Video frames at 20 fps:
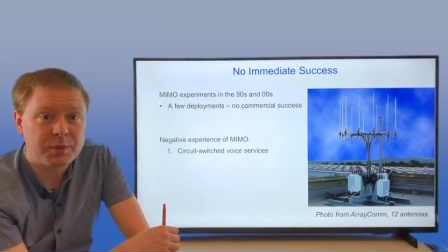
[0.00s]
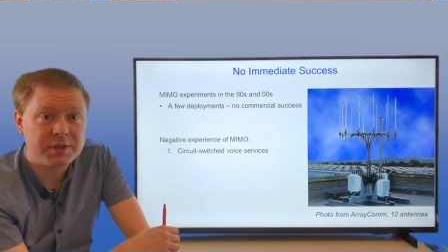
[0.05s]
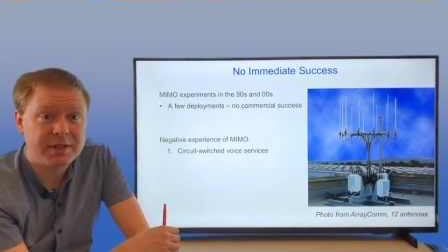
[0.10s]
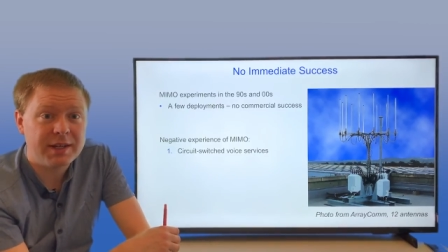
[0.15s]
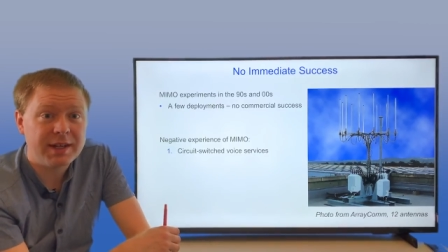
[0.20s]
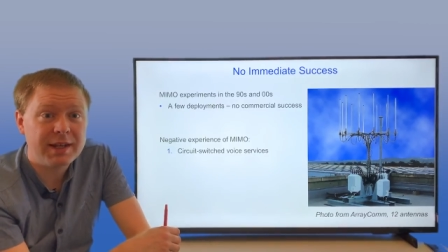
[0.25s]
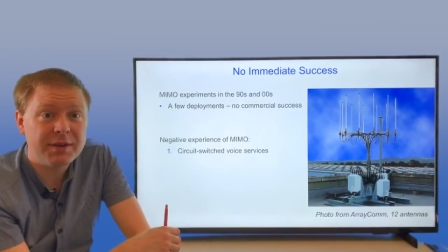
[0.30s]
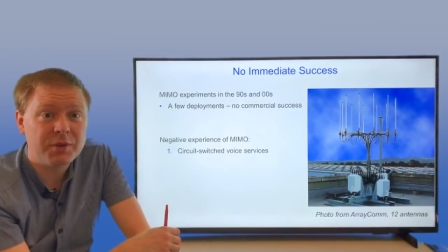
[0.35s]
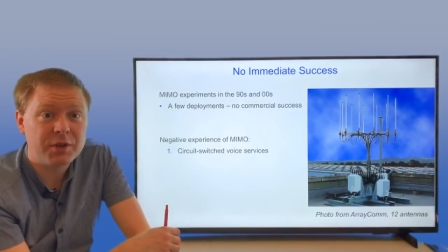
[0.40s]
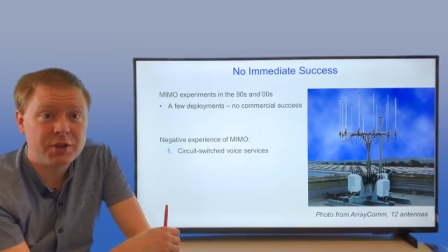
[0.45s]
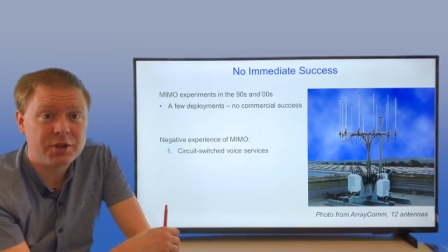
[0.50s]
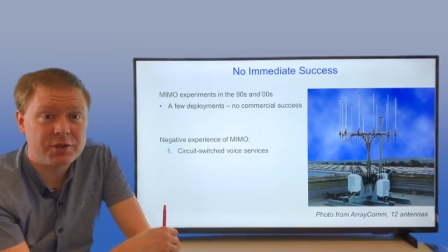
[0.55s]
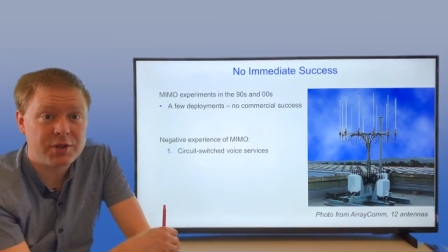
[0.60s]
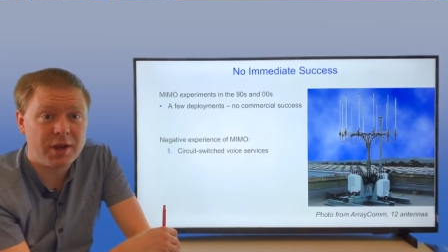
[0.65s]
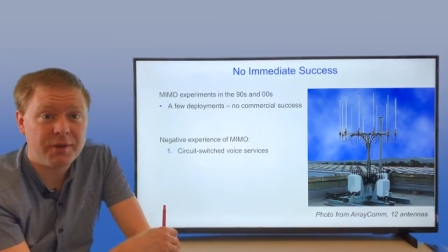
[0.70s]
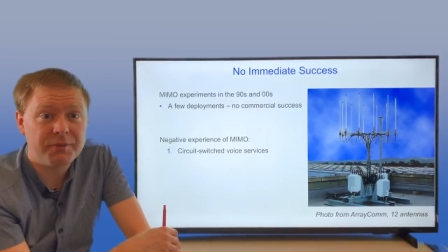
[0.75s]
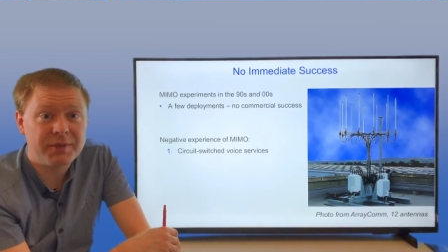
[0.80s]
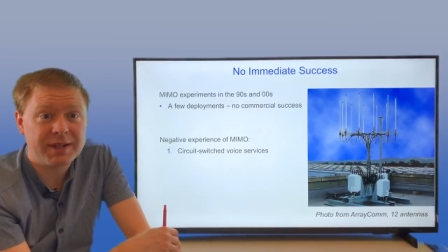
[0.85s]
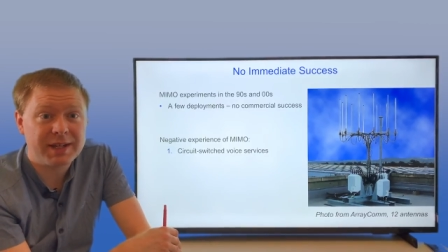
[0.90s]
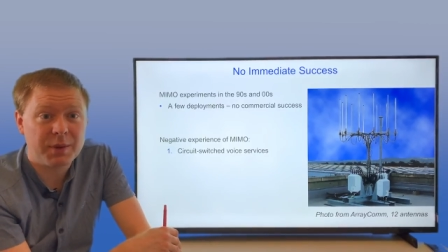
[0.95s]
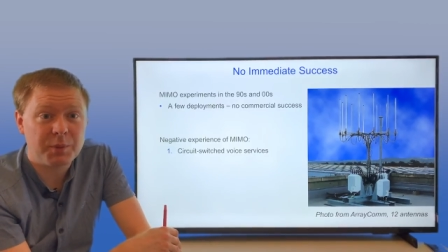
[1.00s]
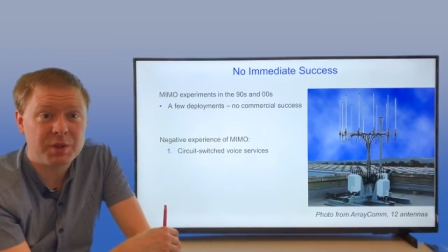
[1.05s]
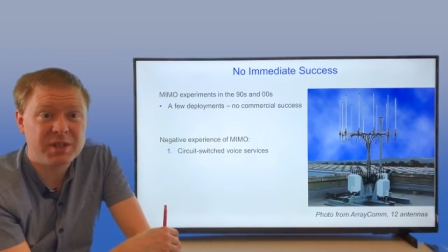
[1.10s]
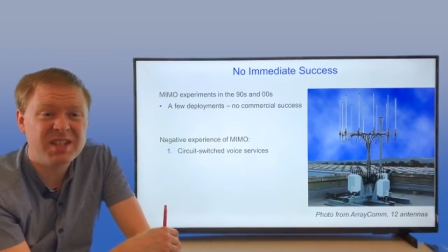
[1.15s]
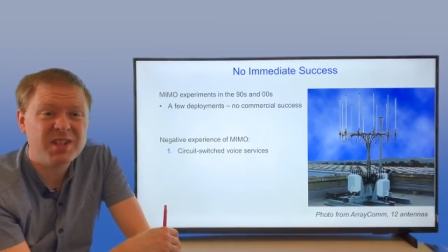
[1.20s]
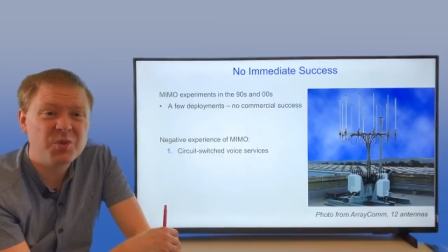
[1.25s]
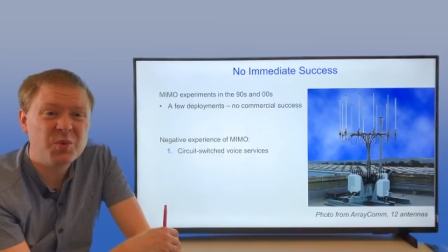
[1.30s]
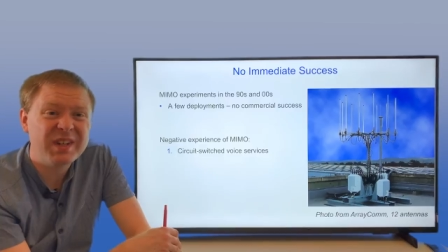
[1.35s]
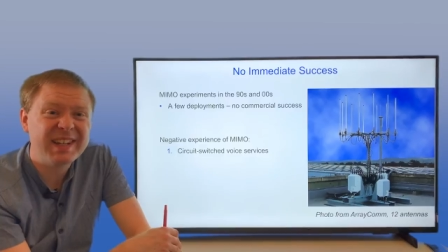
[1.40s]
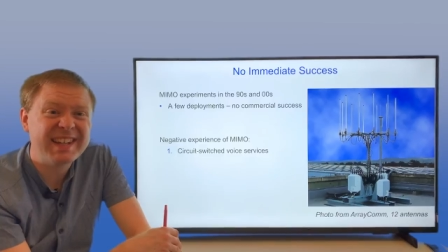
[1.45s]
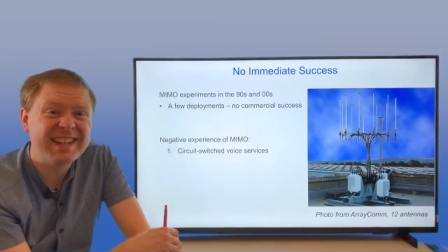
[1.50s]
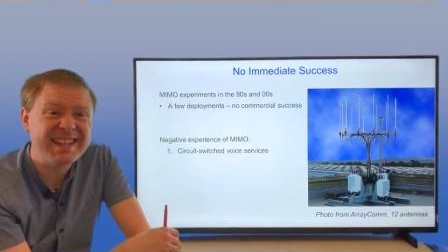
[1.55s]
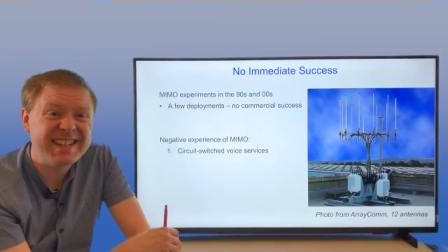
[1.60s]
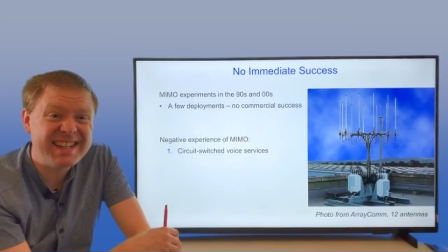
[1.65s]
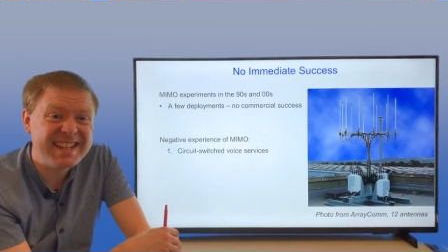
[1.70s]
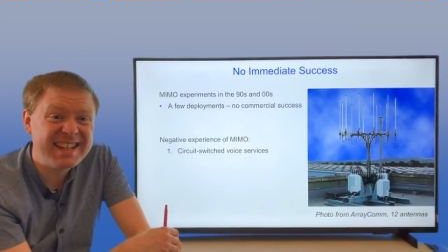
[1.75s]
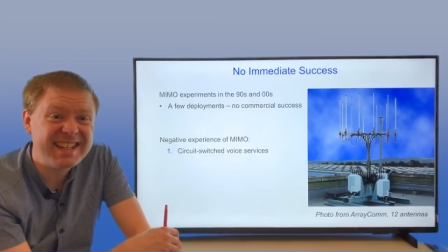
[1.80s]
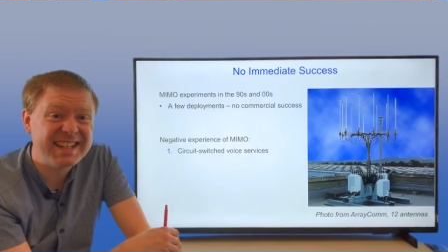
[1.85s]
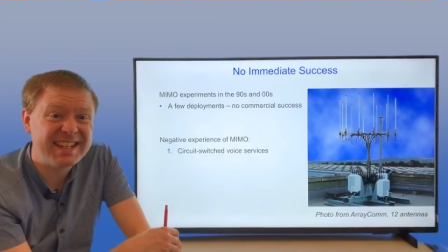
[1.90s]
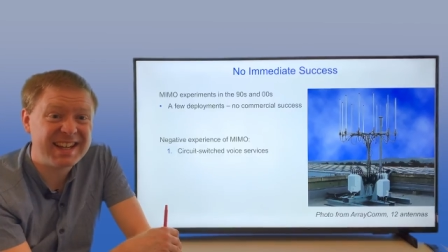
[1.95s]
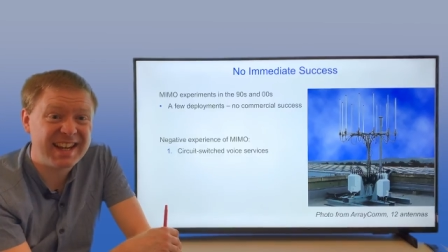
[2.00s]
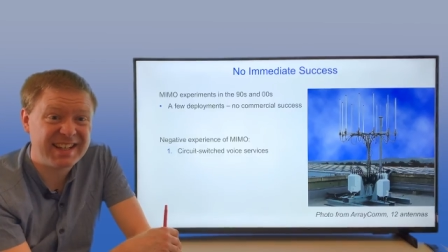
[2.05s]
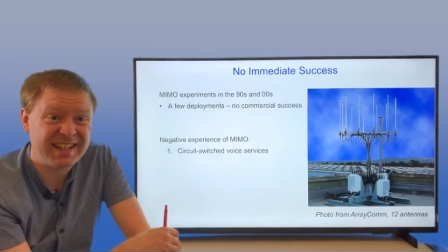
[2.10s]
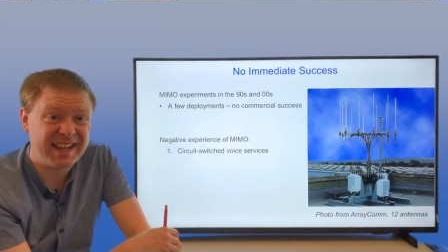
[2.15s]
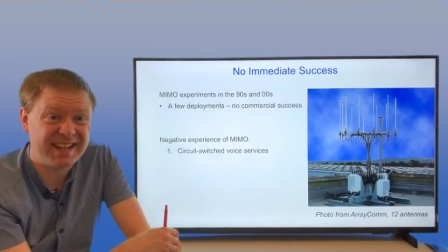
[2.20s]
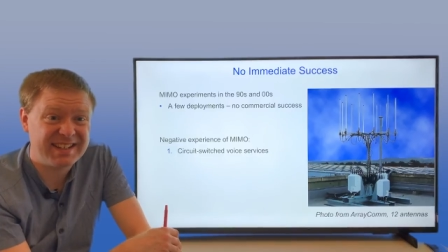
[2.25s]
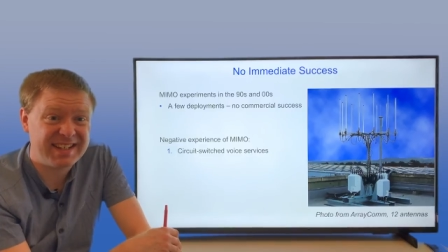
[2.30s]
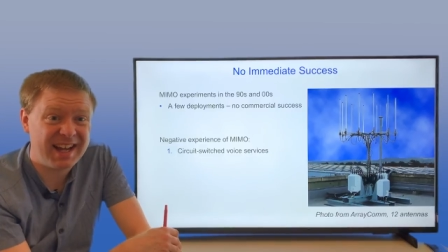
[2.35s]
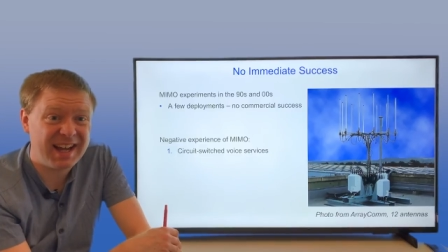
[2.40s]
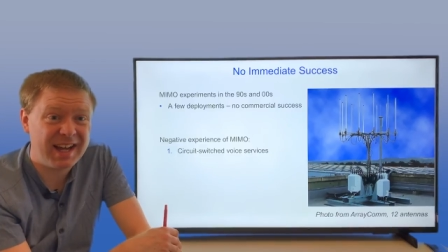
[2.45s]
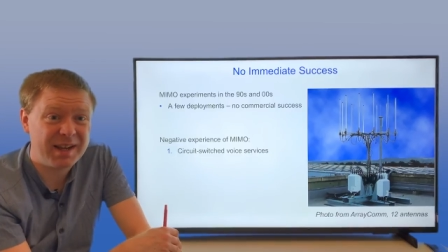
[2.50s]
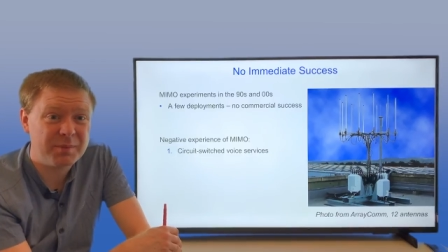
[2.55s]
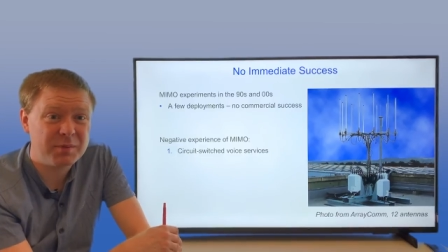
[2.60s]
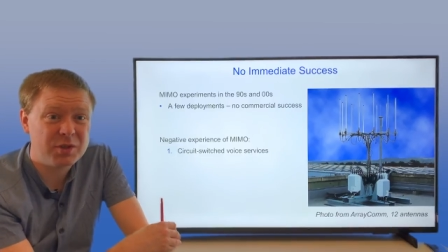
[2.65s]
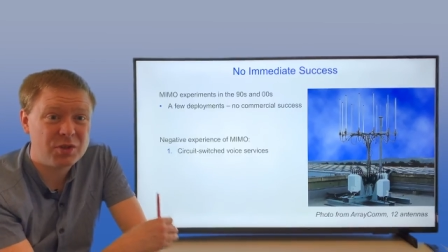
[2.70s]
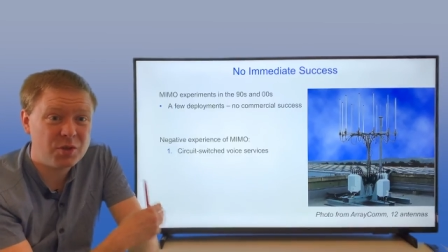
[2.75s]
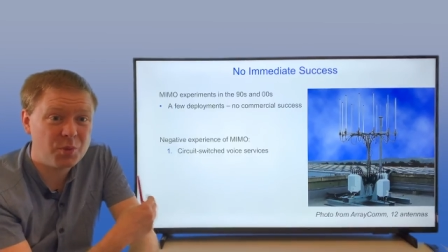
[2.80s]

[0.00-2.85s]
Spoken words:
was delivering something that wasn't really needed at that time.